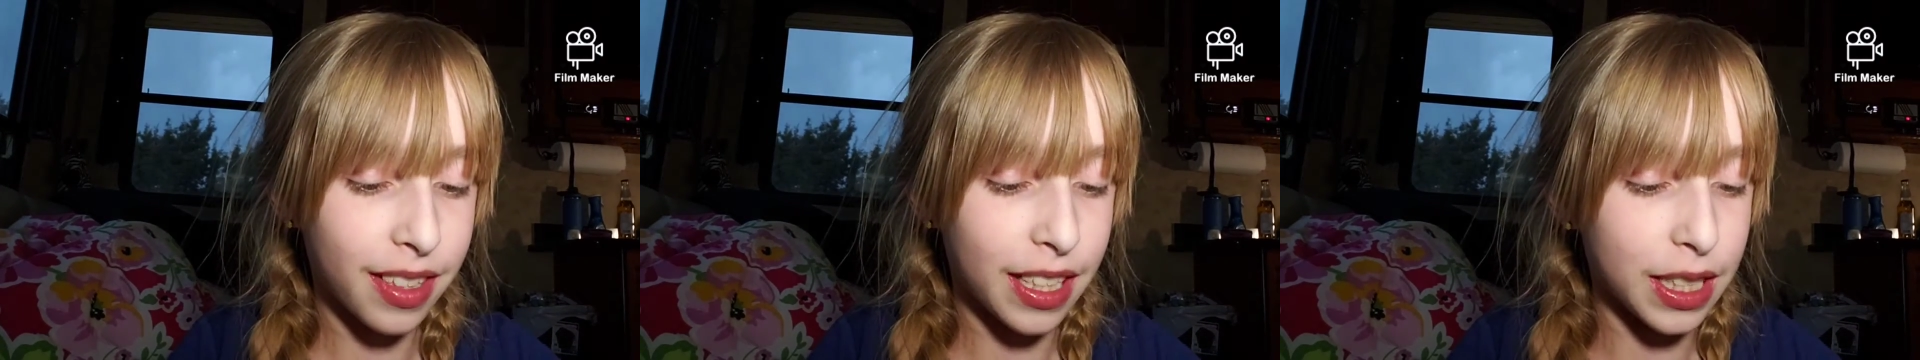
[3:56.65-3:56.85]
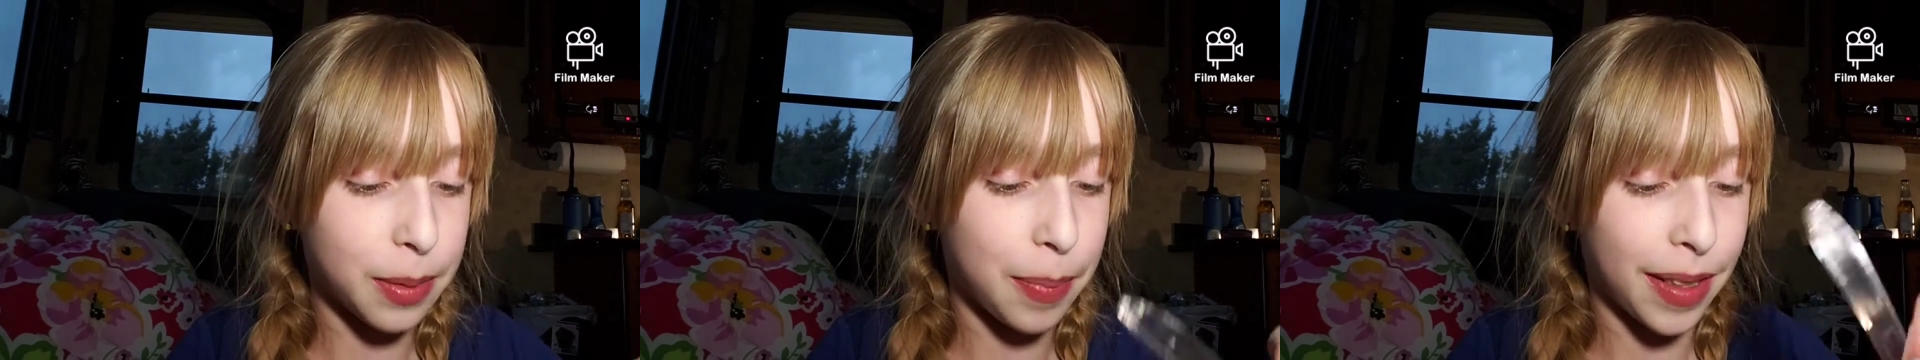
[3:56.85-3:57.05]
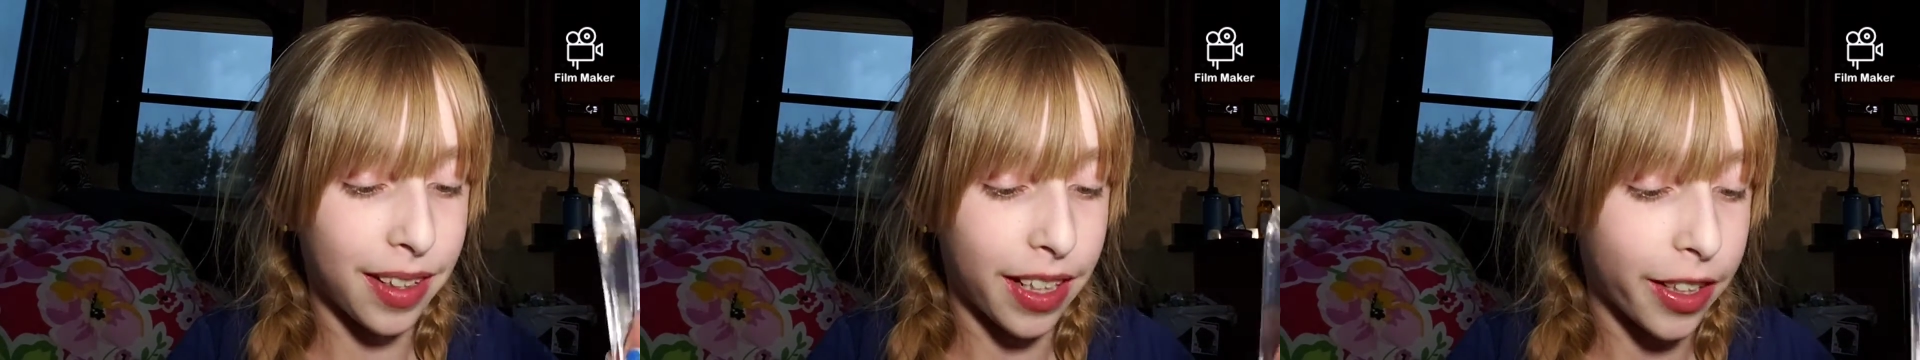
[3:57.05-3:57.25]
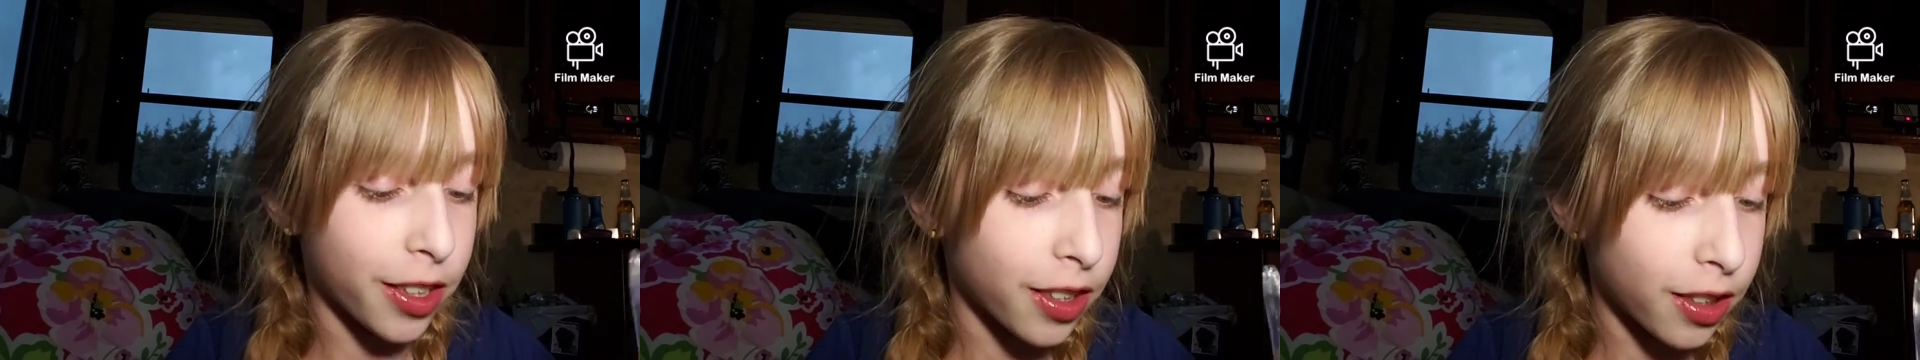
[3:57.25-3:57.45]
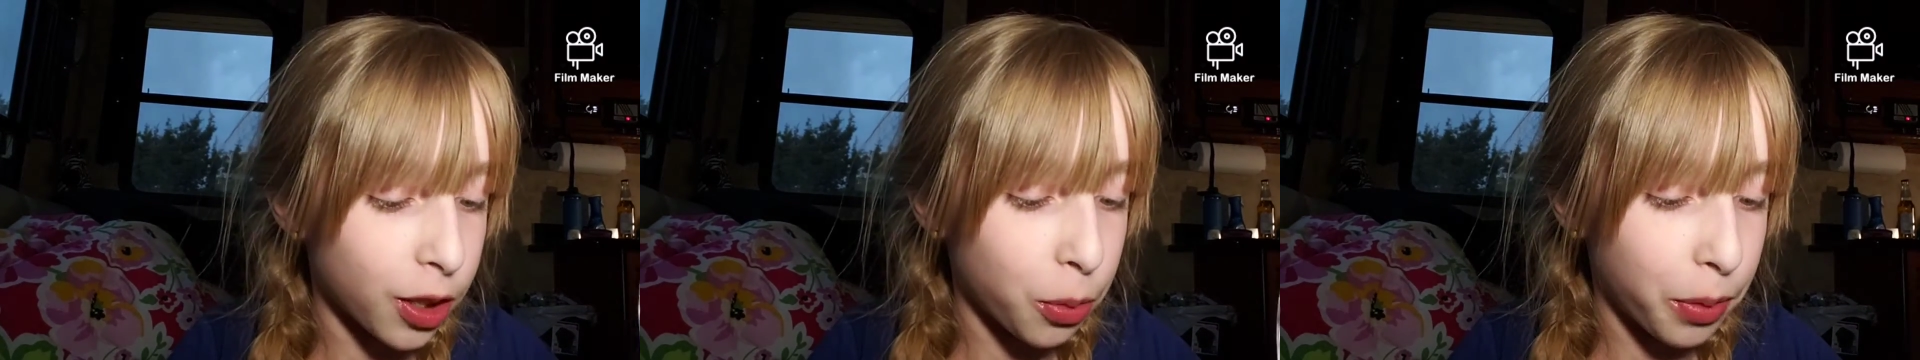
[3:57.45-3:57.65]
It's been like
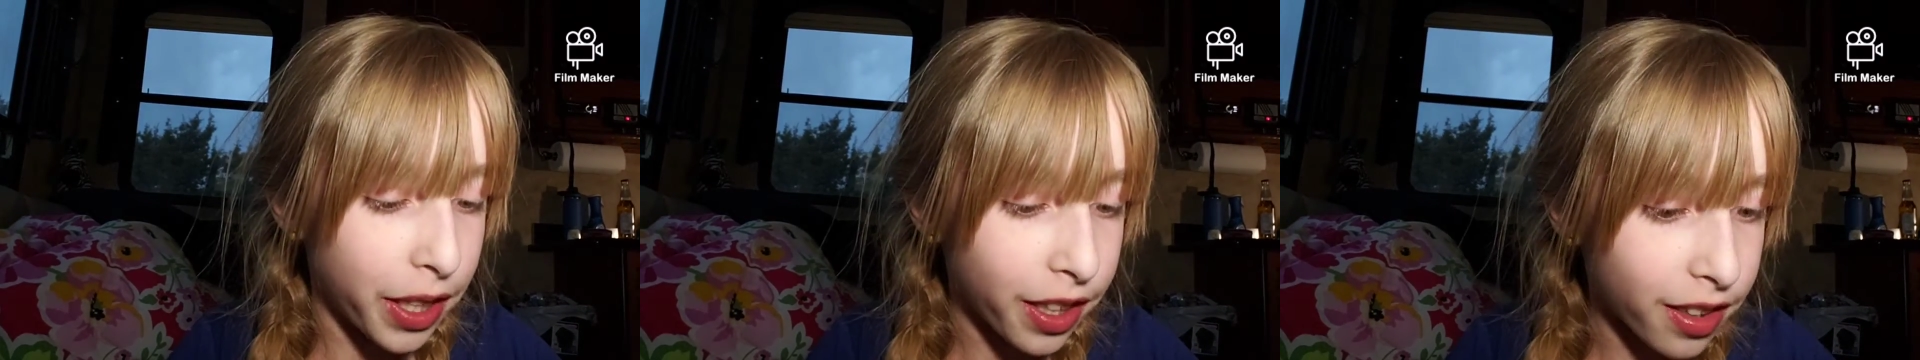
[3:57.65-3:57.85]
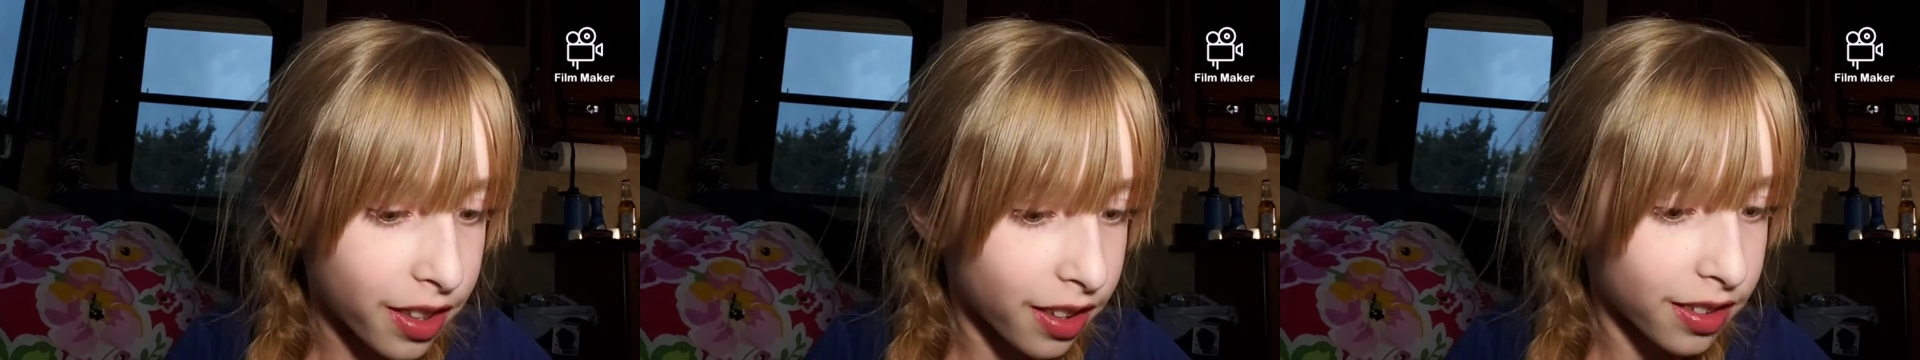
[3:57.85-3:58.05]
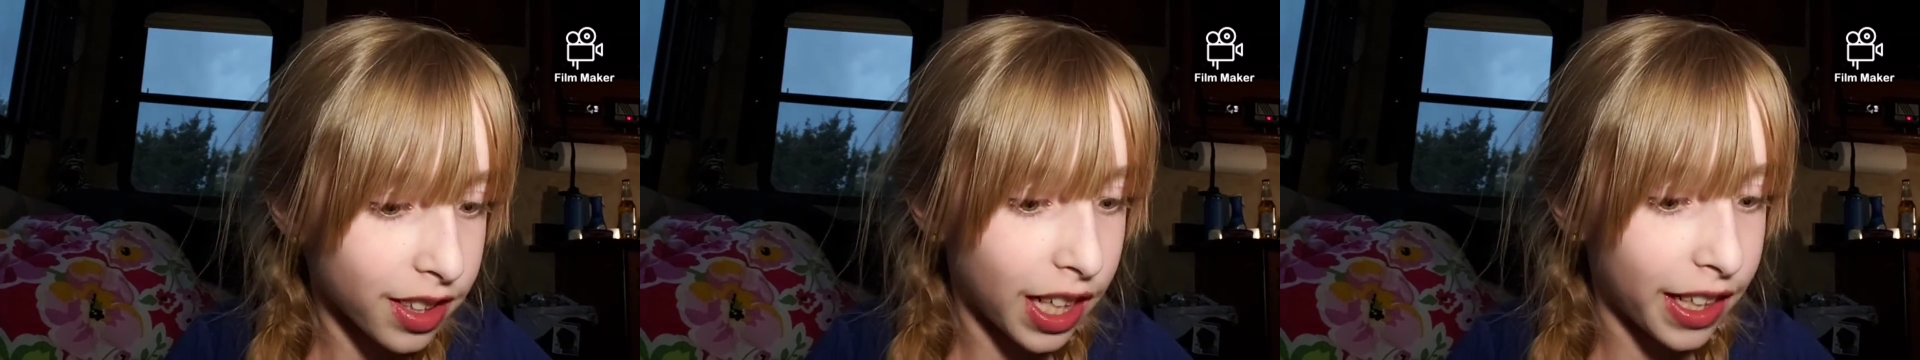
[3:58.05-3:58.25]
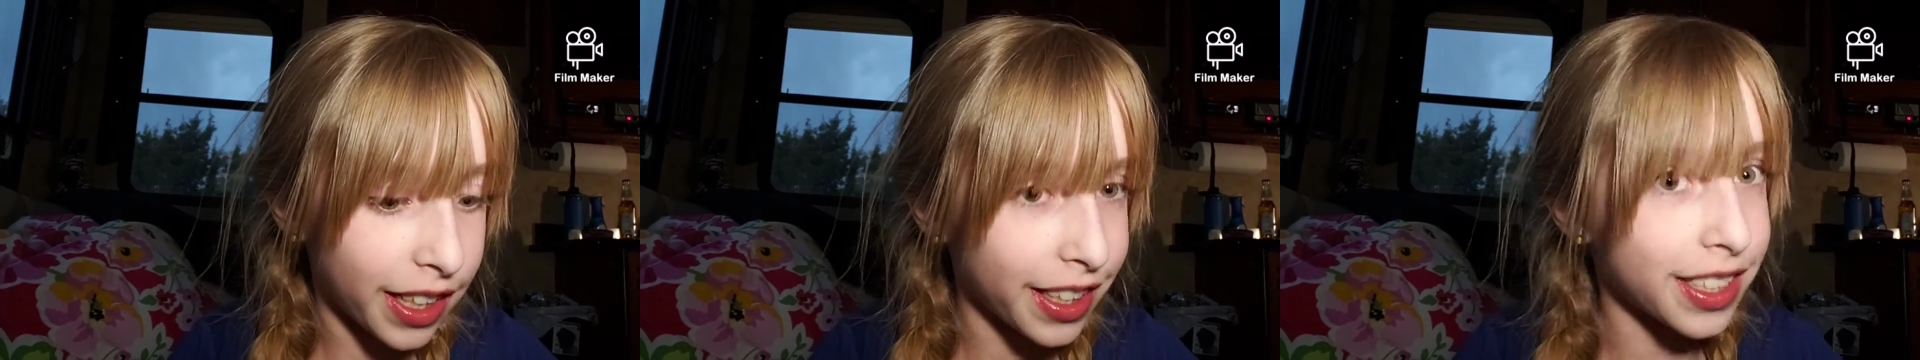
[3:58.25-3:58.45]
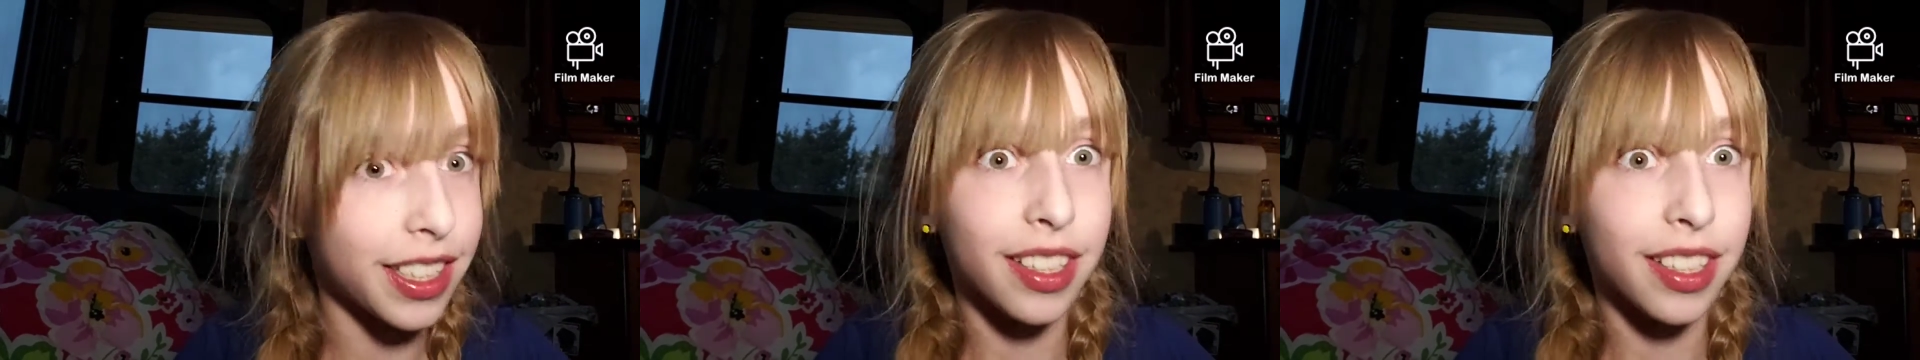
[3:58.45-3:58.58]
a week. I need